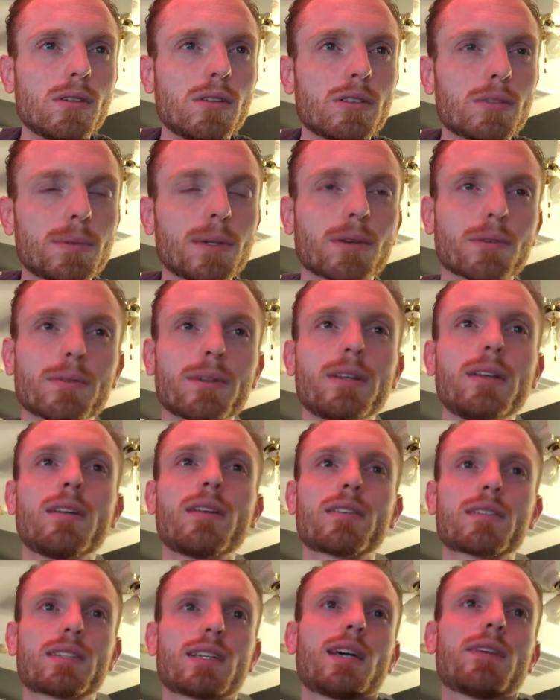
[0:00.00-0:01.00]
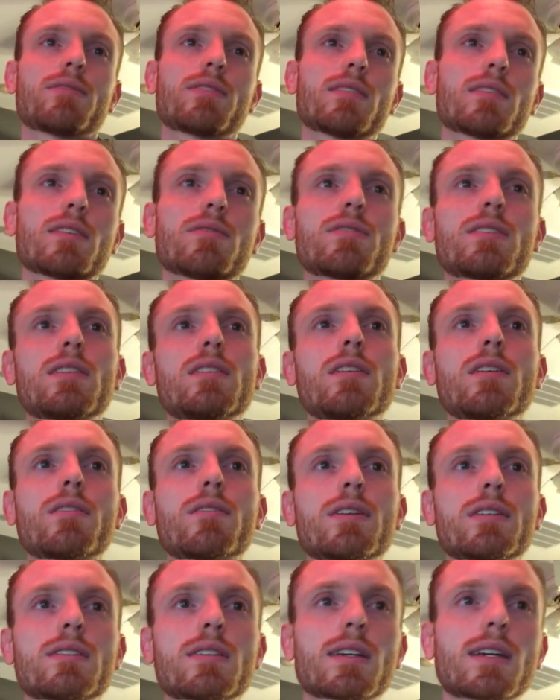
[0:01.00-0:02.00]
It's been a really long time since I've seen the
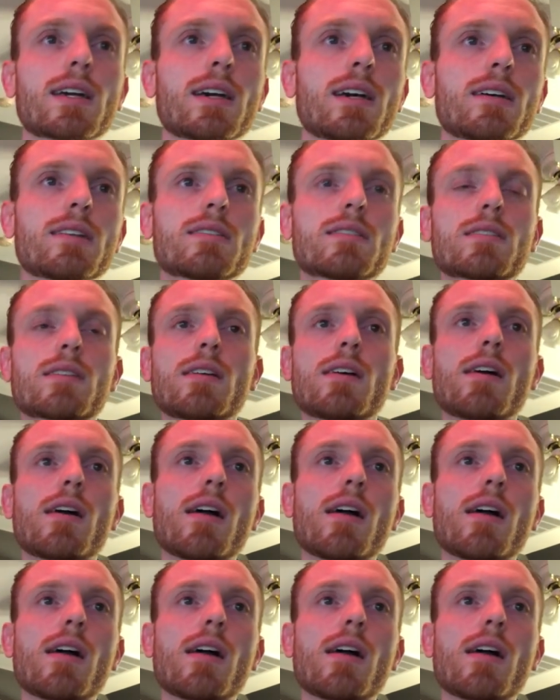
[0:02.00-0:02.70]
Aristocats.